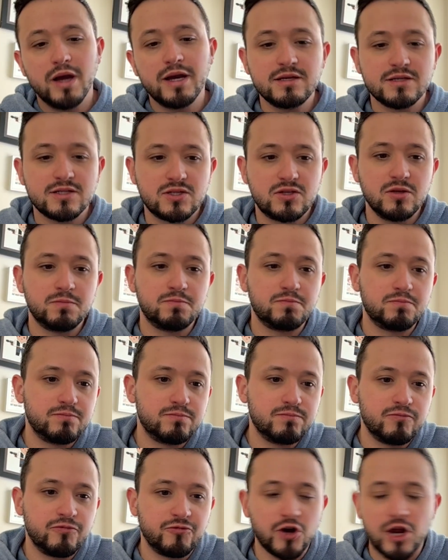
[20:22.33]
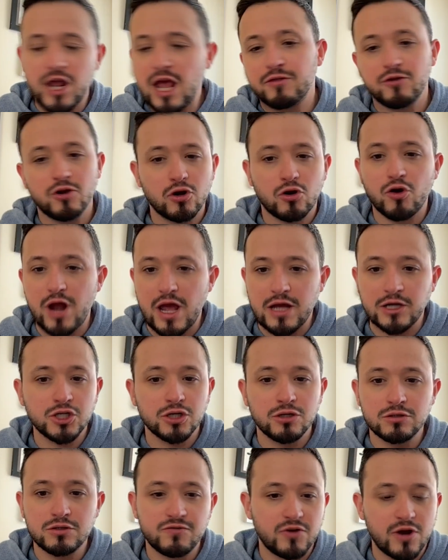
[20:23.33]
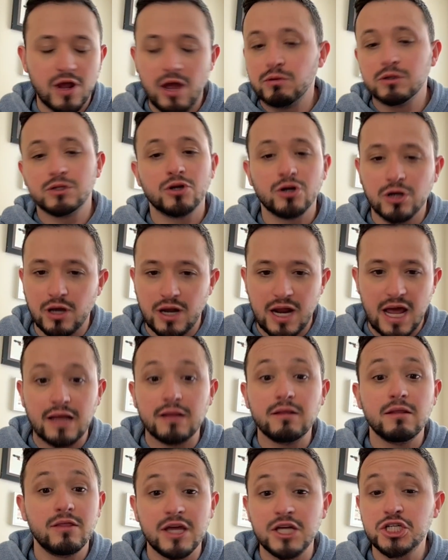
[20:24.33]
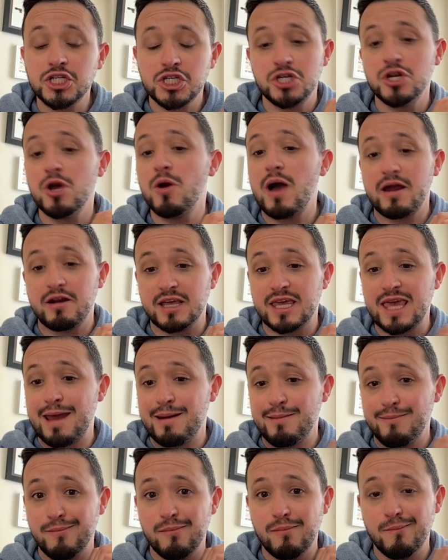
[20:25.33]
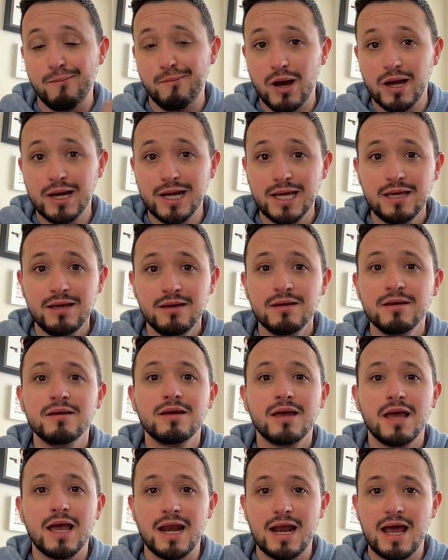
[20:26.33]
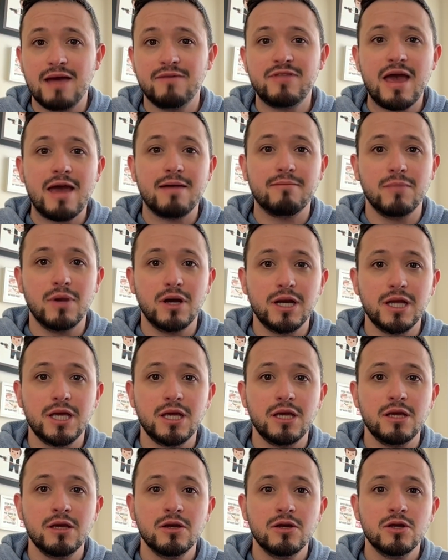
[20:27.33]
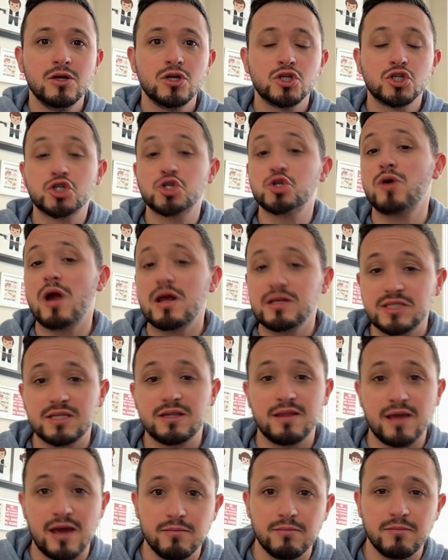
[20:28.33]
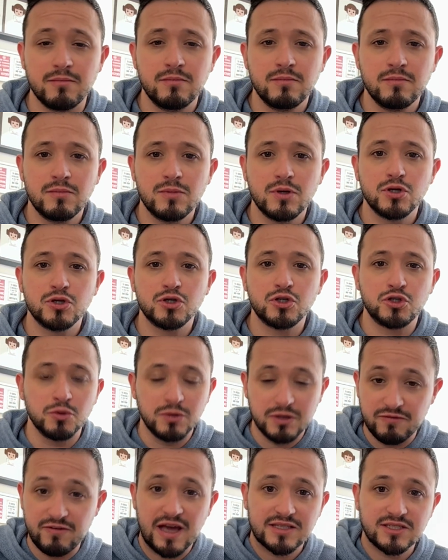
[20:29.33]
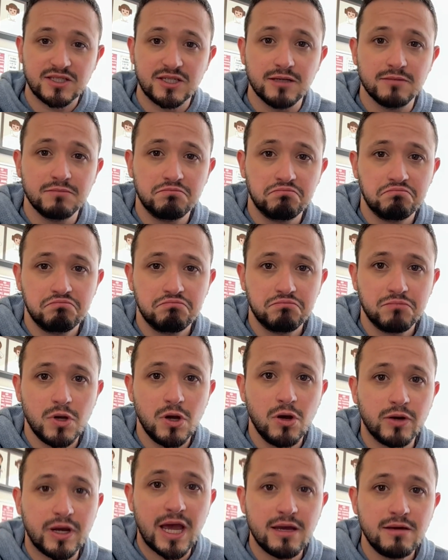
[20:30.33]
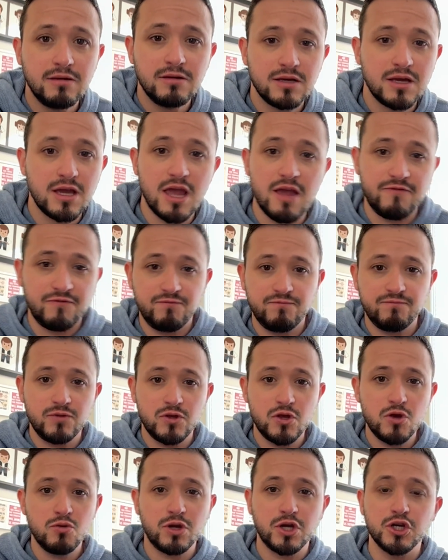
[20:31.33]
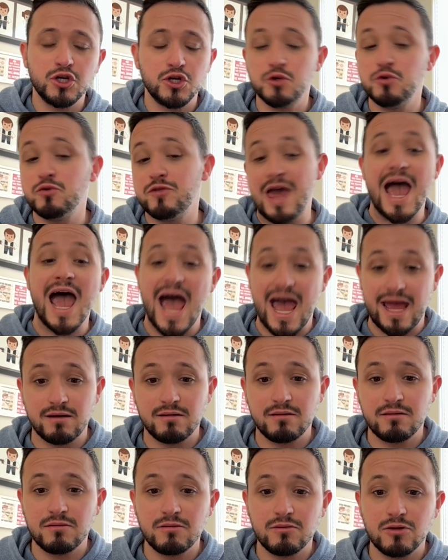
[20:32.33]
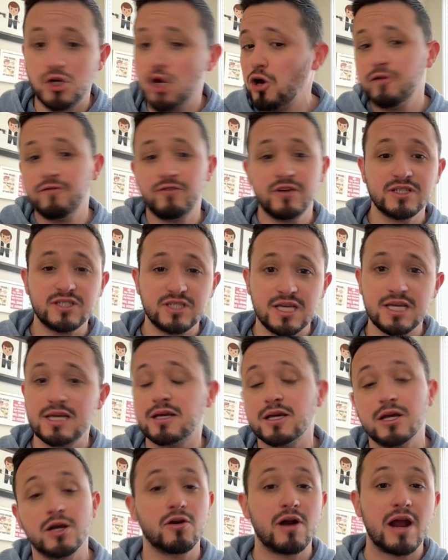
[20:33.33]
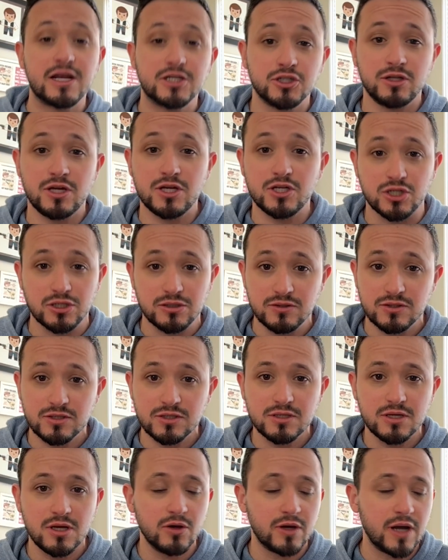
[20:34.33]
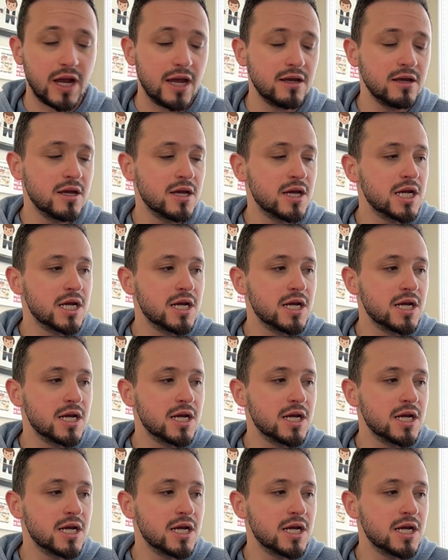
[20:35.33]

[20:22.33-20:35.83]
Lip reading: is the forget their credentials, forget what they're good at. They just know how to get money and have that money trust them to invest it. Okay? If you can do that, you're a VC. Congratulations. Okay?